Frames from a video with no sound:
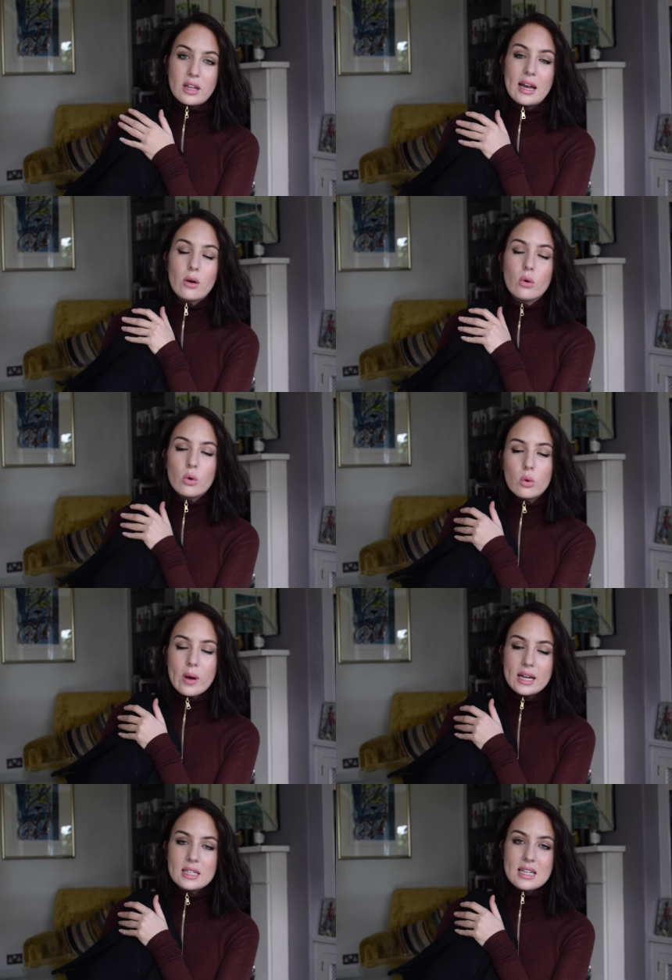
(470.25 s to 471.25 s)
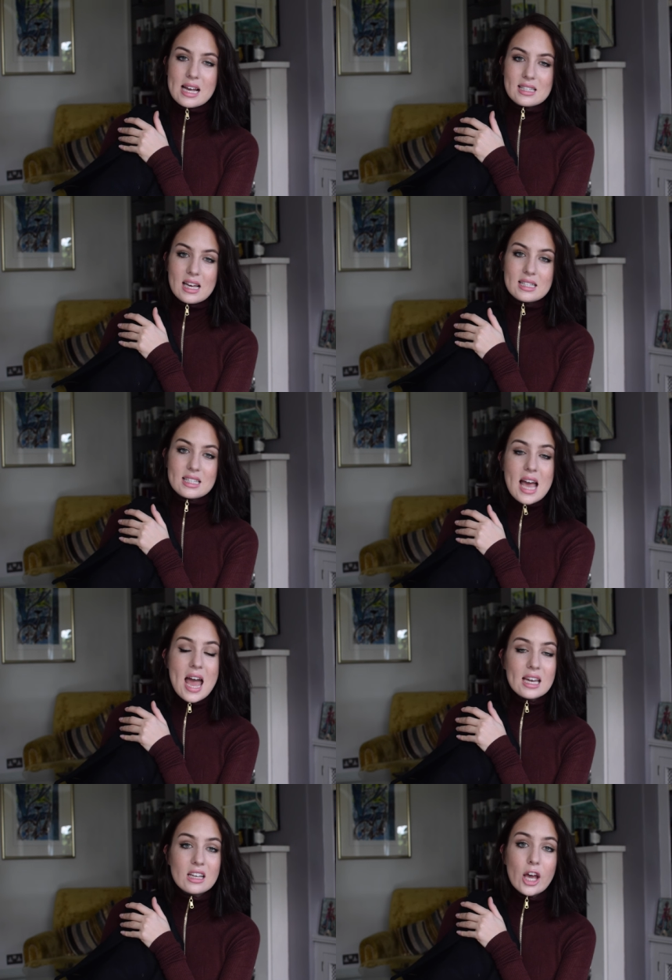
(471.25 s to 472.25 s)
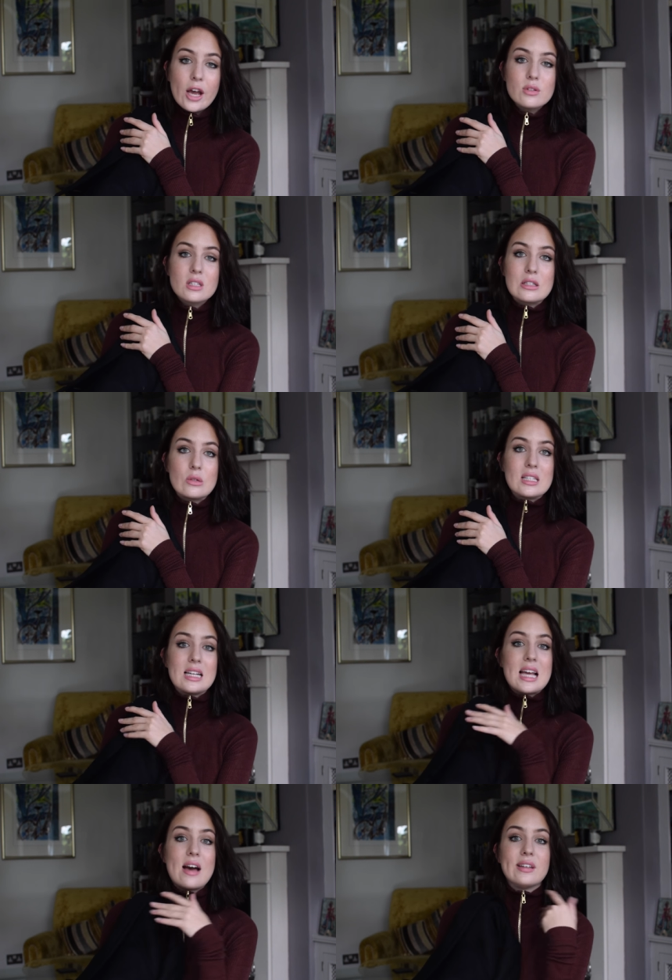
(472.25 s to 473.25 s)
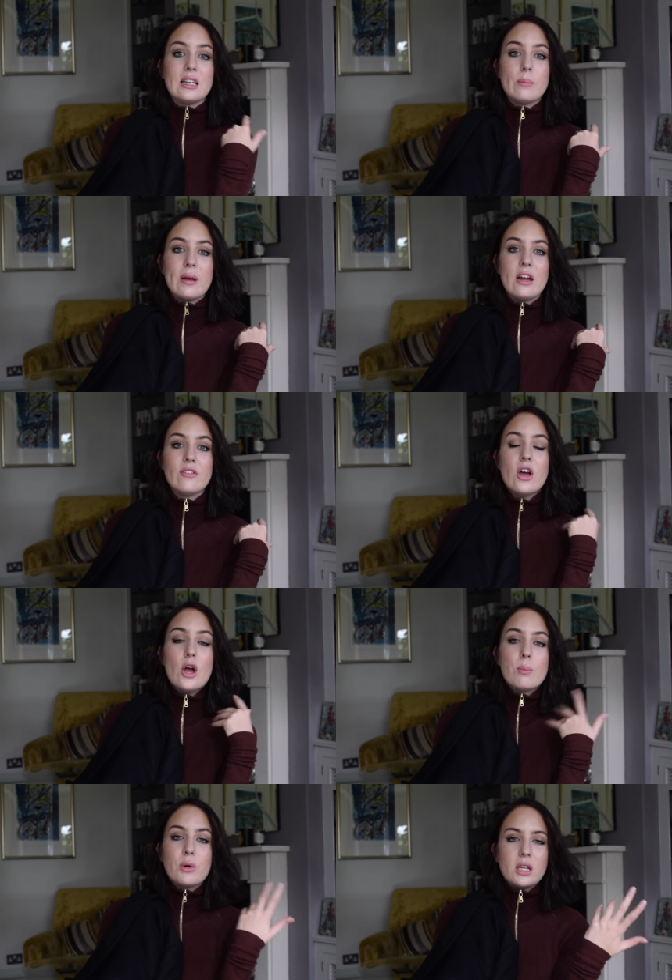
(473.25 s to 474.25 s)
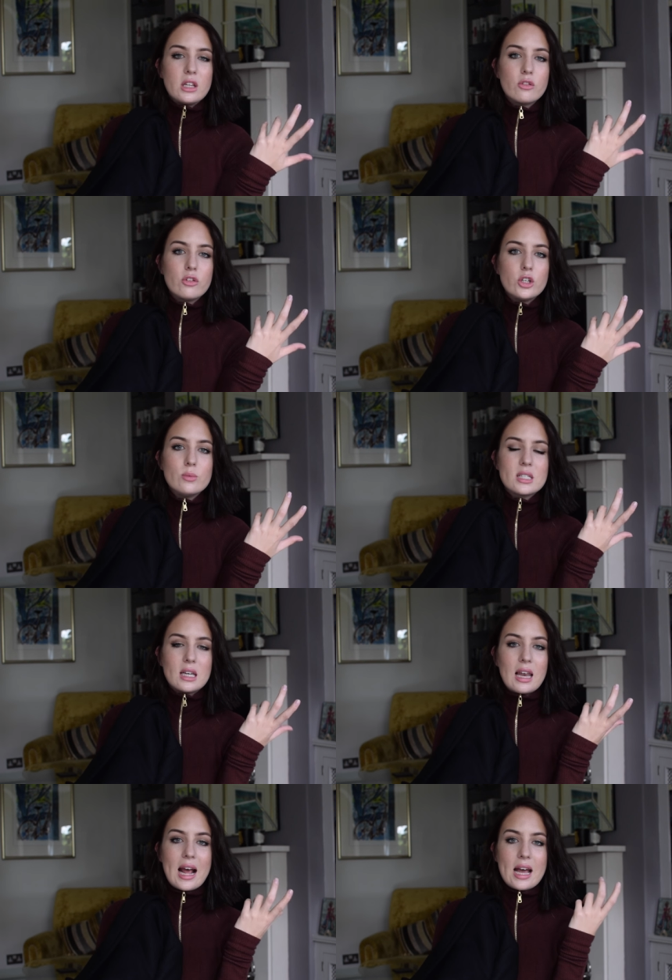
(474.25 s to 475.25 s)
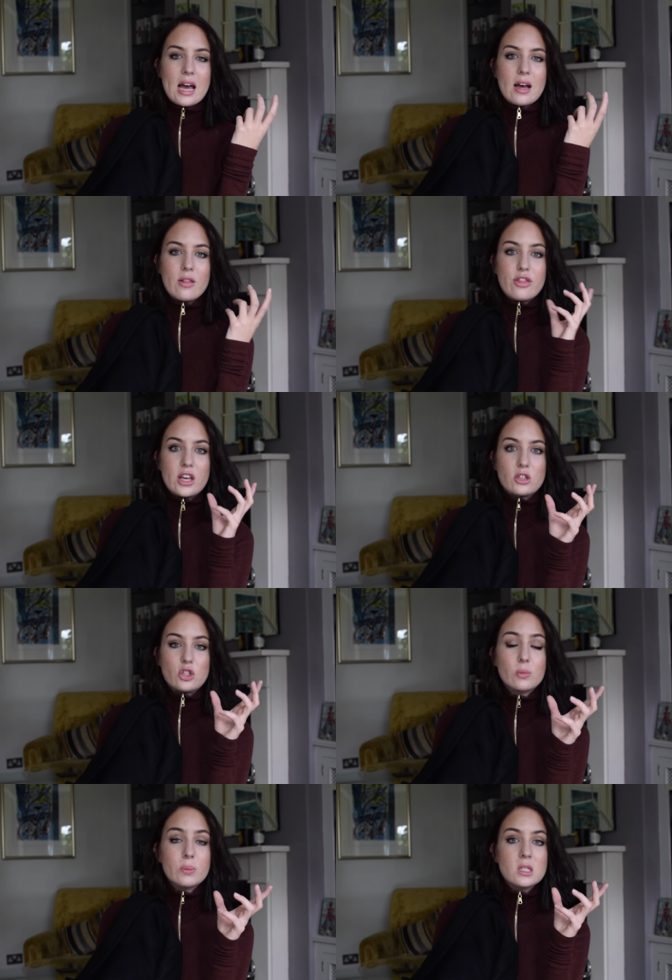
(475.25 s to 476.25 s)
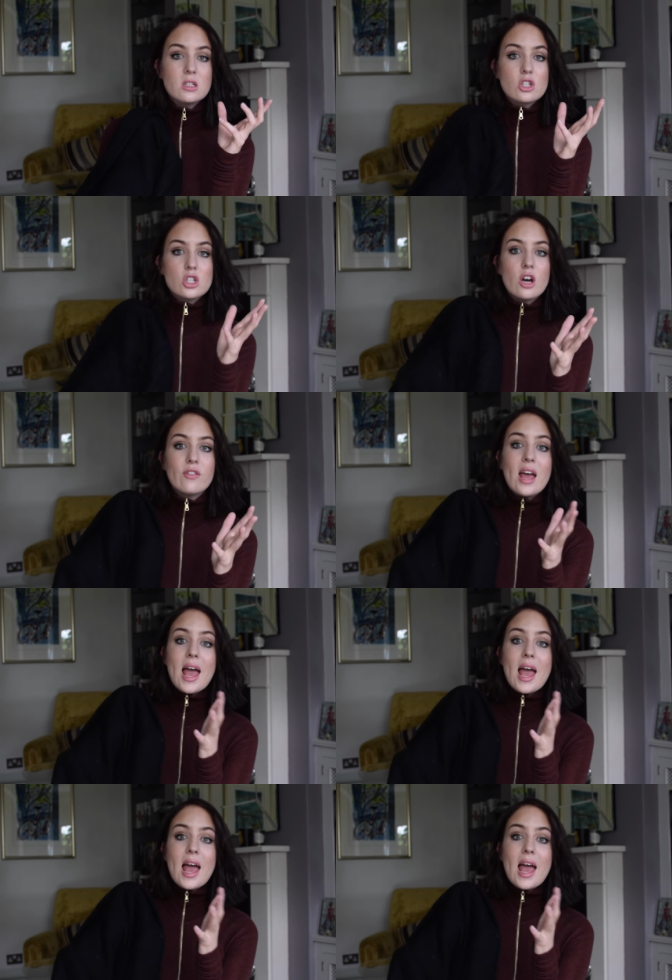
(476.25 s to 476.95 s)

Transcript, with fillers: I always get a size 10 in coats because I always like to have a little bit of breathing room to layer thick jumpers and stuff.